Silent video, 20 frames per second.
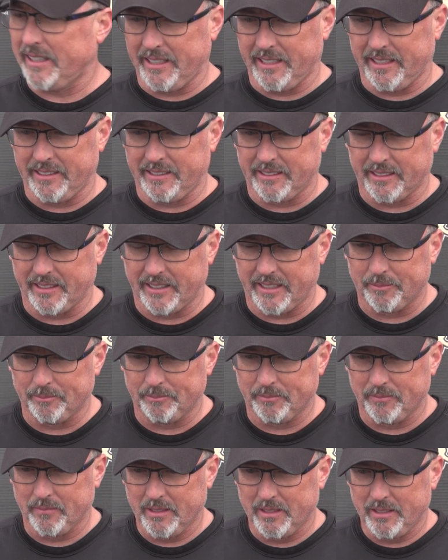And,
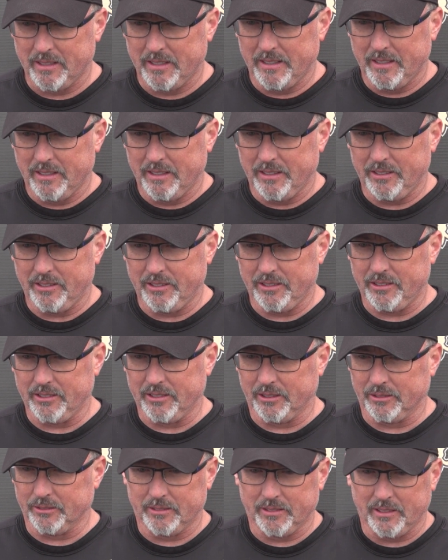you
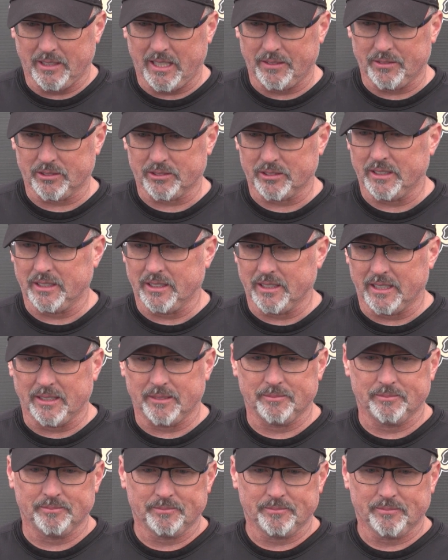know, obviously
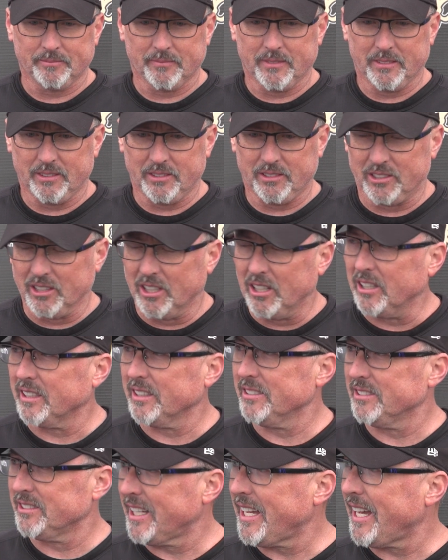Doug
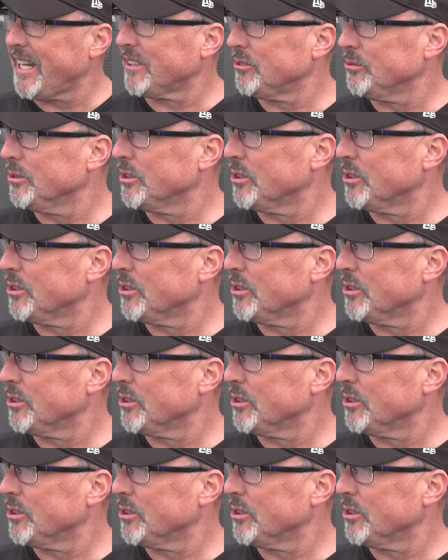and Zach do